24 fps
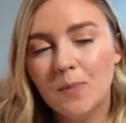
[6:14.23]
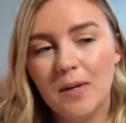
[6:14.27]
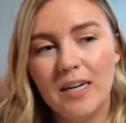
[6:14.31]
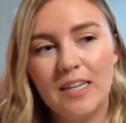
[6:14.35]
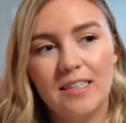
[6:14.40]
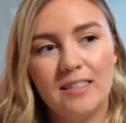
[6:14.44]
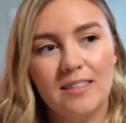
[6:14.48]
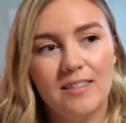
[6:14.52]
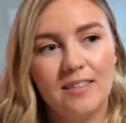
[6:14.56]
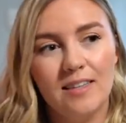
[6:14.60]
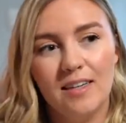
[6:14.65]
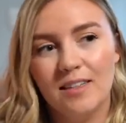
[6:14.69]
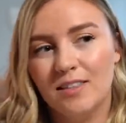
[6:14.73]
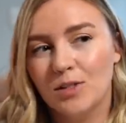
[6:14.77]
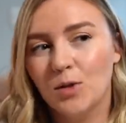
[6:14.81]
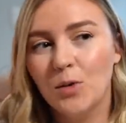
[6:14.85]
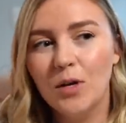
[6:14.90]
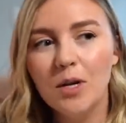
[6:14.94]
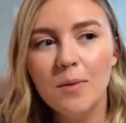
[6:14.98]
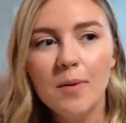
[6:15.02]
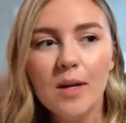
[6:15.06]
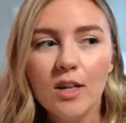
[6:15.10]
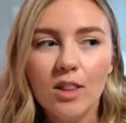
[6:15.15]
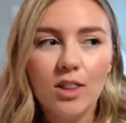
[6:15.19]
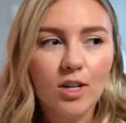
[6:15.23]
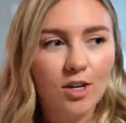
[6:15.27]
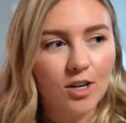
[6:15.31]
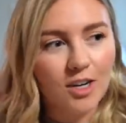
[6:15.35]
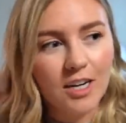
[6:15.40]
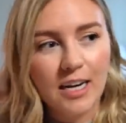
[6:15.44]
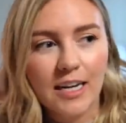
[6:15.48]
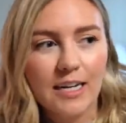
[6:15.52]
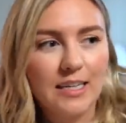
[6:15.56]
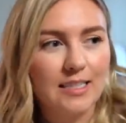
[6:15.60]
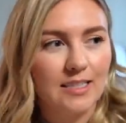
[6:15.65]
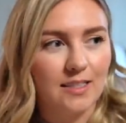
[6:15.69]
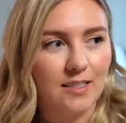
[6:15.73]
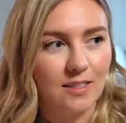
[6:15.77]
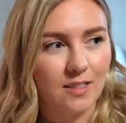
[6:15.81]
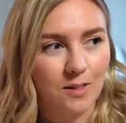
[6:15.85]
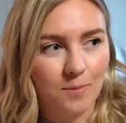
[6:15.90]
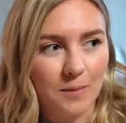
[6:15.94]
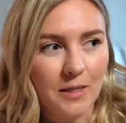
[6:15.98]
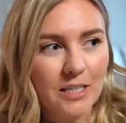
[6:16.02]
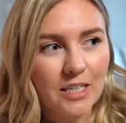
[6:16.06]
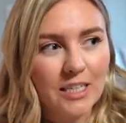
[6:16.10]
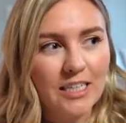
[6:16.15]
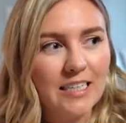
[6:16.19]
but it's going to be a learning
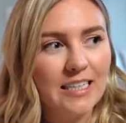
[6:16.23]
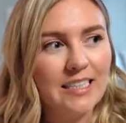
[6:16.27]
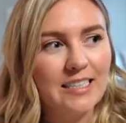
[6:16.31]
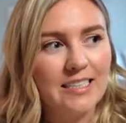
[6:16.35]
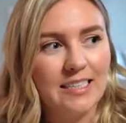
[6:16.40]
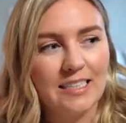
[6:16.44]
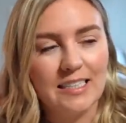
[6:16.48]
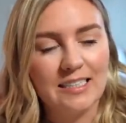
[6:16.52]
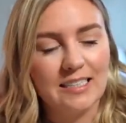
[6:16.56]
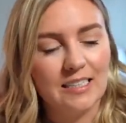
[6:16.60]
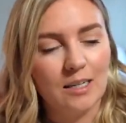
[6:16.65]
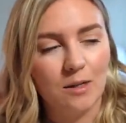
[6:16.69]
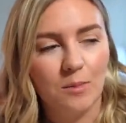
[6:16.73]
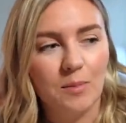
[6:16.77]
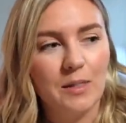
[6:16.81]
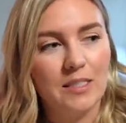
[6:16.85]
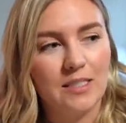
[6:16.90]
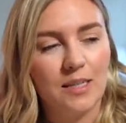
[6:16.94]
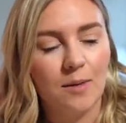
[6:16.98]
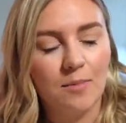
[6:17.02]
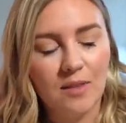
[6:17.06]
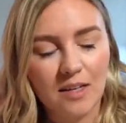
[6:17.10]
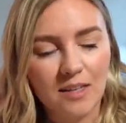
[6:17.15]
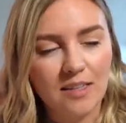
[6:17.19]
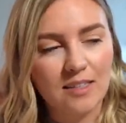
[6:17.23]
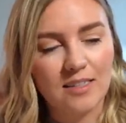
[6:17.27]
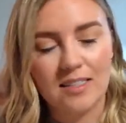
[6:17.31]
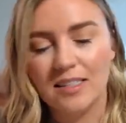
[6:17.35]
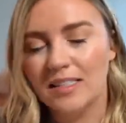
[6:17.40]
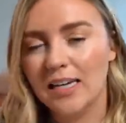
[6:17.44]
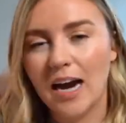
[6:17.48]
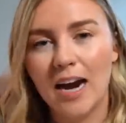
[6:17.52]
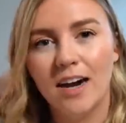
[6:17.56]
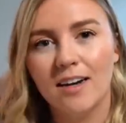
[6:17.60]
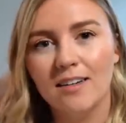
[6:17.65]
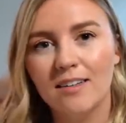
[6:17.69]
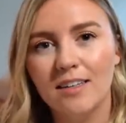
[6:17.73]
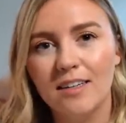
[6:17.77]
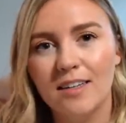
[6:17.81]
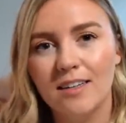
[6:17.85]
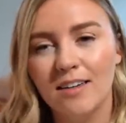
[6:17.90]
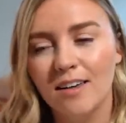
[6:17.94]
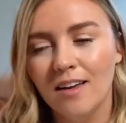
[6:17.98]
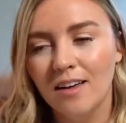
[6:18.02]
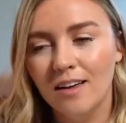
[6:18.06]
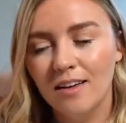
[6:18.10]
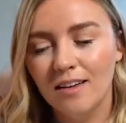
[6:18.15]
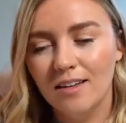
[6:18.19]
experience and it's going to be something that's
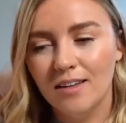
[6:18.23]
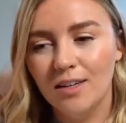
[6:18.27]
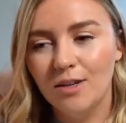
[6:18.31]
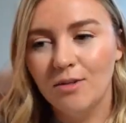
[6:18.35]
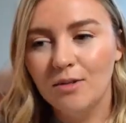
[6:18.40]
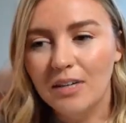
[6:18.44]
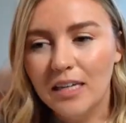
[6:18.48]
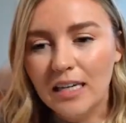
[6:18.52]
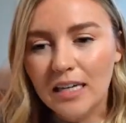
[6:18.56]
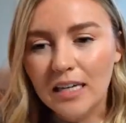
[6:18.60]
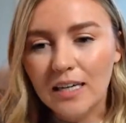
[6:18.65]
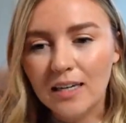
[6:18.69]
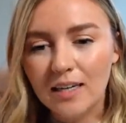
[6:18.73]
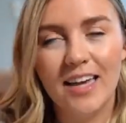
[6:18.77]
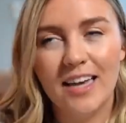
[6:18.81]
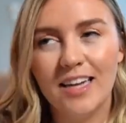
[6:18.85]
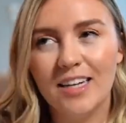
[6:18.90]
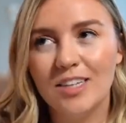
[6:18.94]
entirely unique.